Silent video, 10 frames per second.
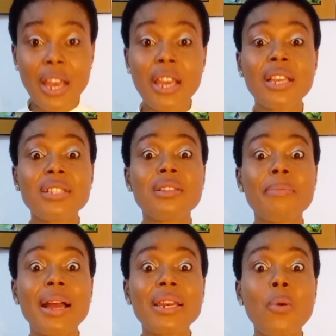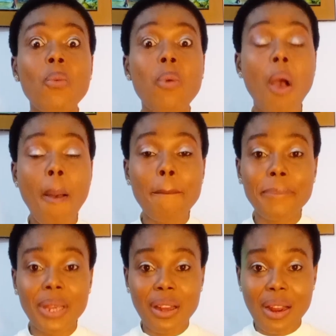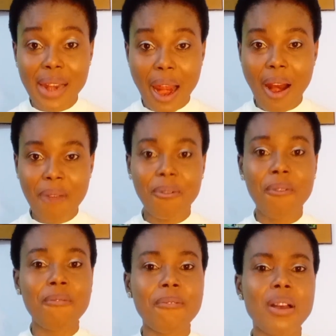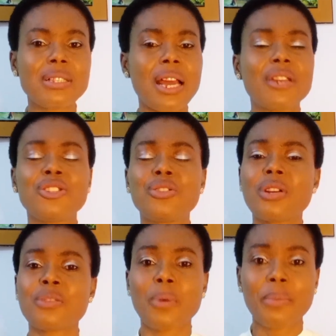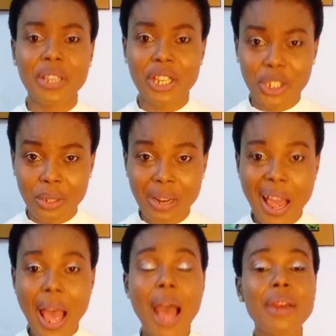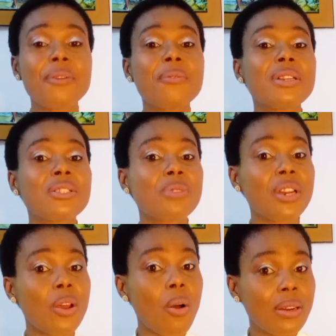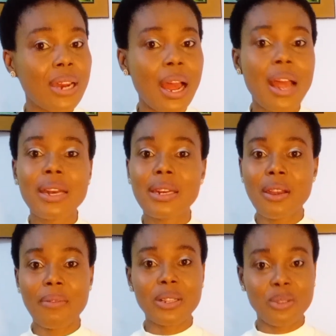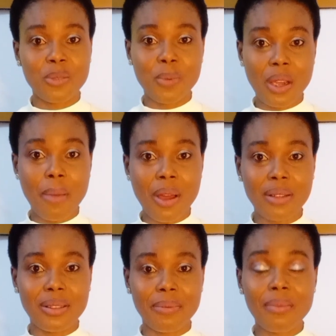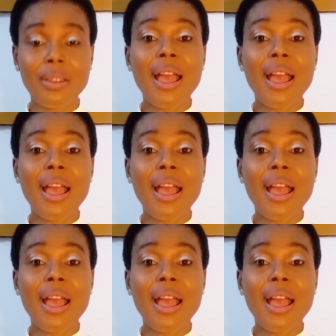He is demanding 1 billion naira for false and injurious publication and a restraining order never to speak about him.